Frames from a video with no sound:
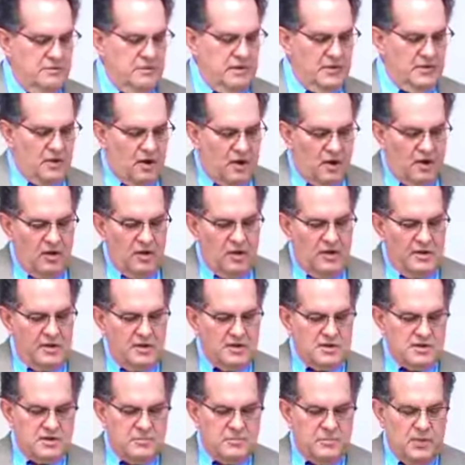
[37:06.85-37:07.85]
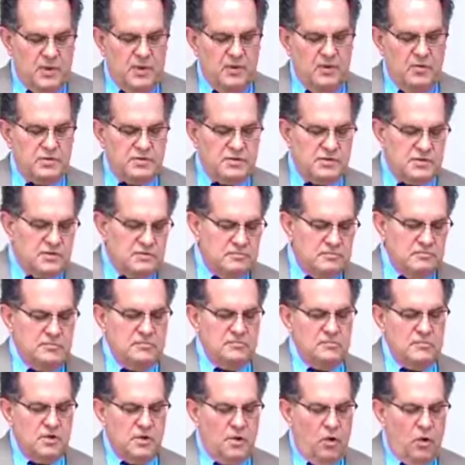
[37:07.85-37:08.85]
with all of their supposed
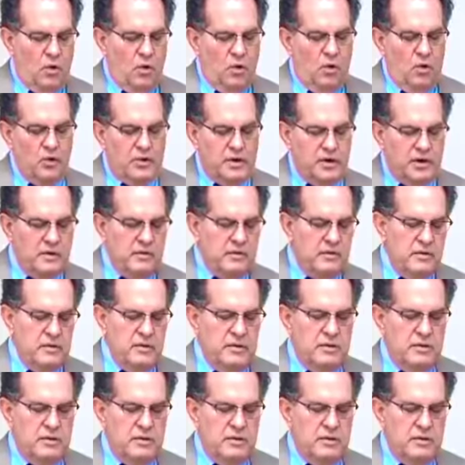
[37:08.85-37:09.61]
gold, and